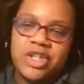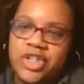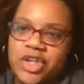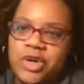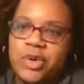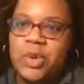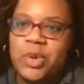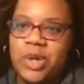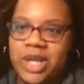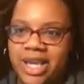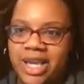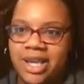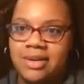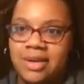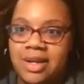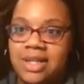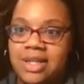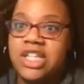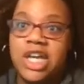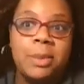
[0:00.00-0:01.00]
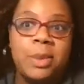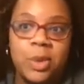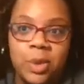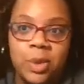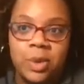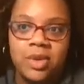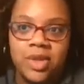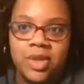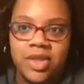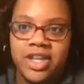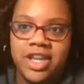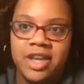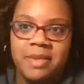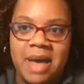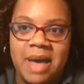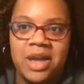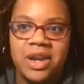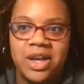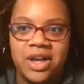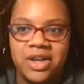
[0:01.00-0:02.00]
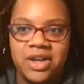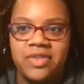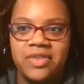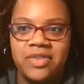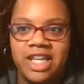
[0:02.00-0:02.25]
they'll get double the amount of